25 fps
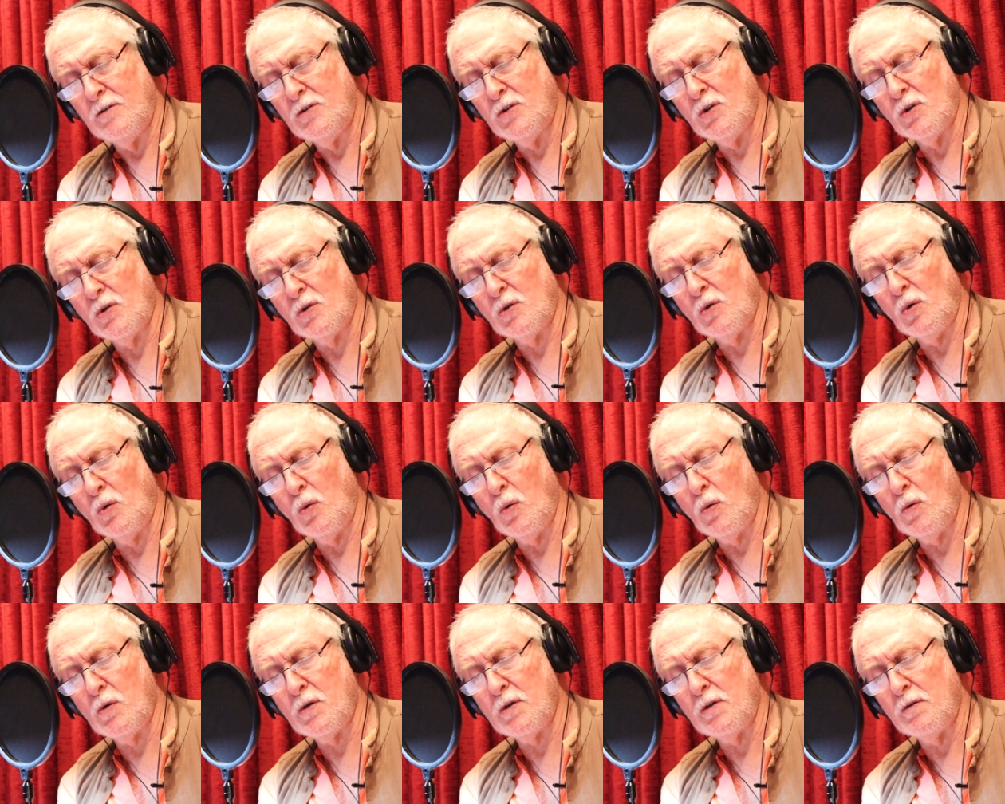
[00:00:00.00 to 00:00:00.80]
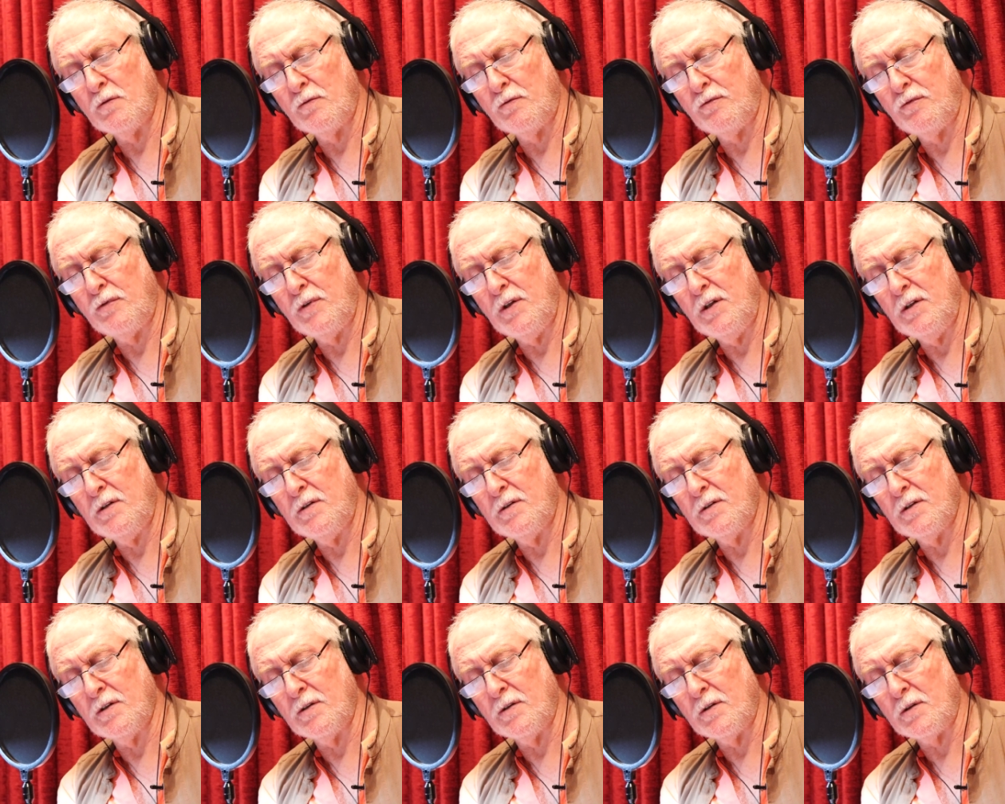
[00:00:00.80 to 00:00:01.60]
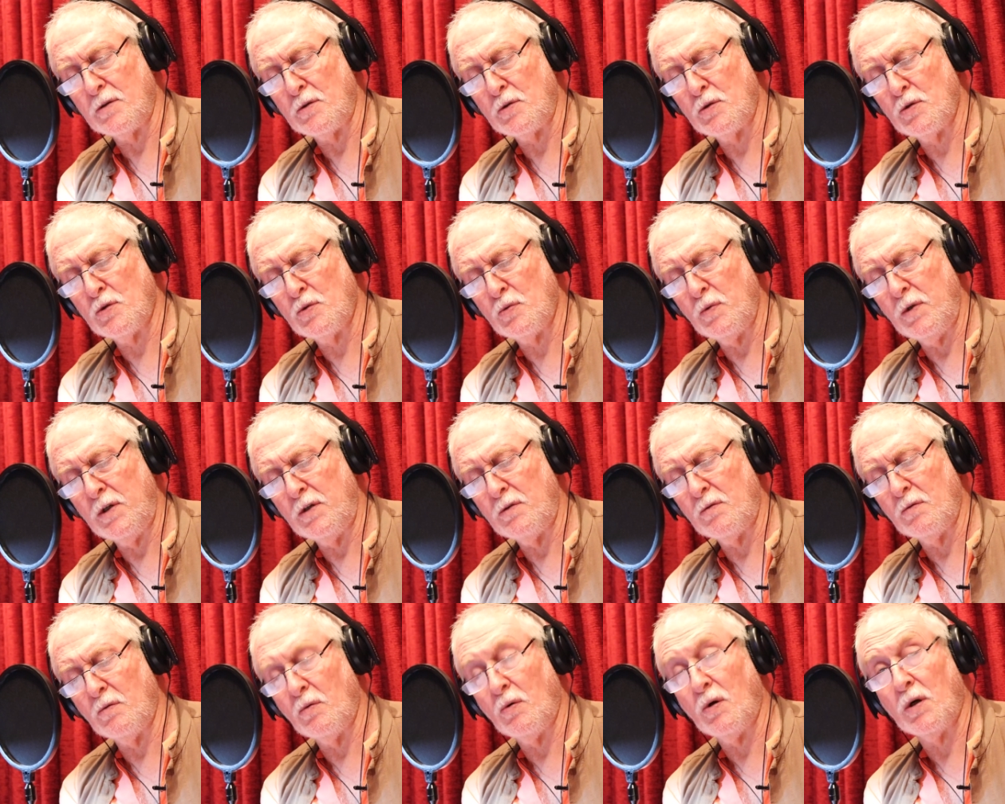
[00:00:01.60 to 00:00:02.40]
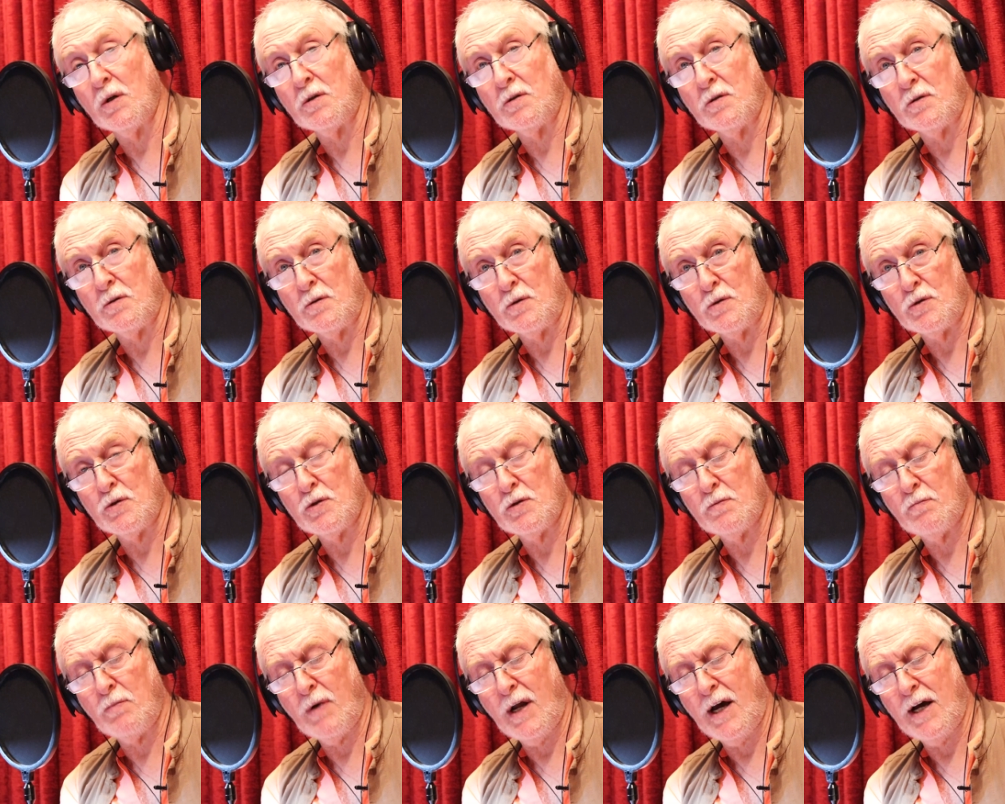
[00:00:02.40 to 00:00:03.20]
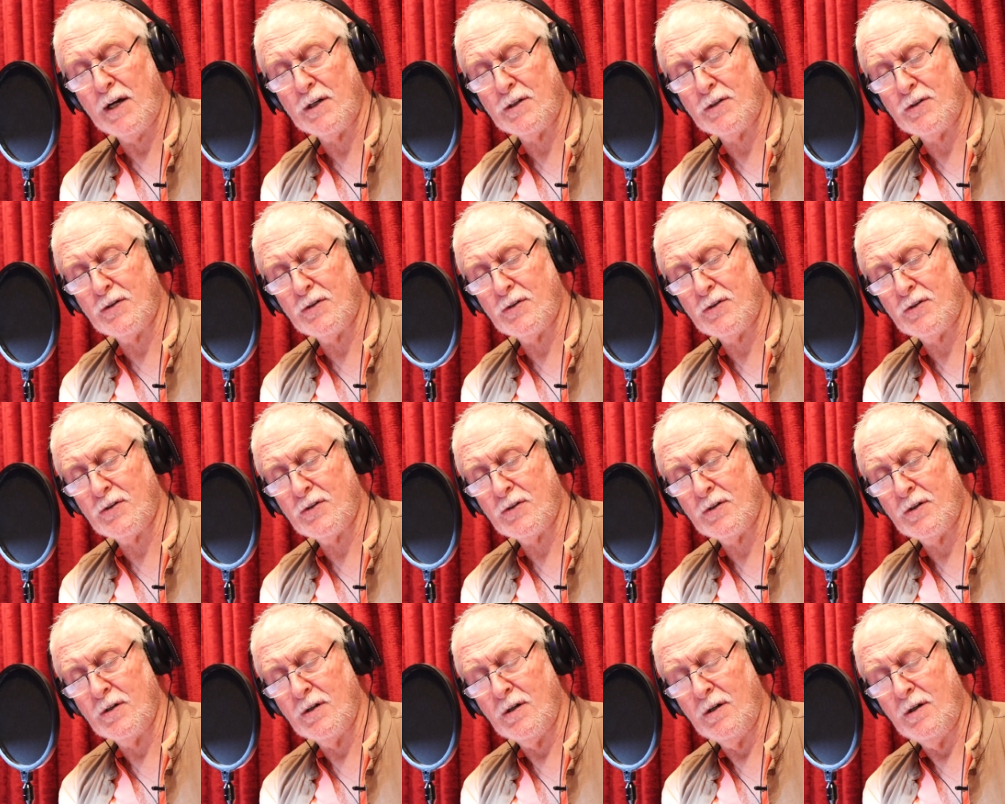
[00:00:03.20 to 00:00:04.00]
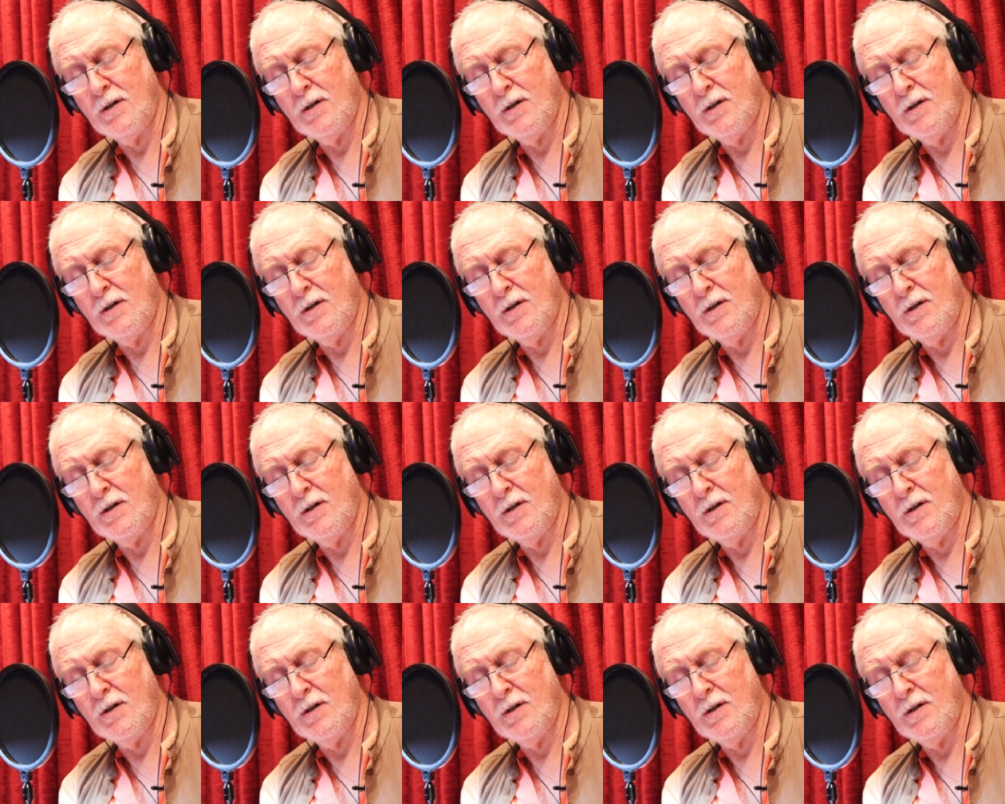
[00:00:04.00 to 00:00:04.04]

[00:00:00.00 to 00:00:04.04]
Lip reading: Your golden feet in the sweet water splash.